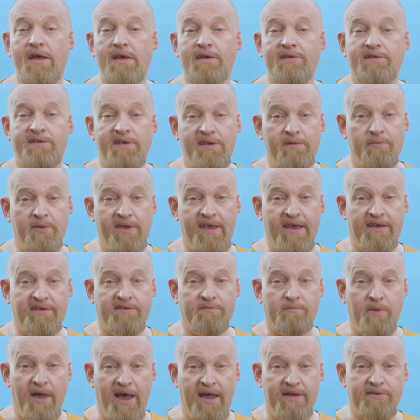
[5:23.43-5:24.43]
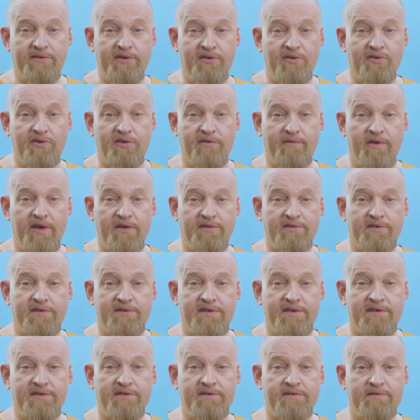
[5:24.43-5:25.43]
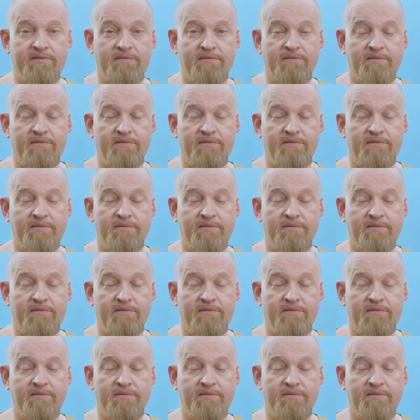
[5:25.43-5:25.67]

CBS partner universities.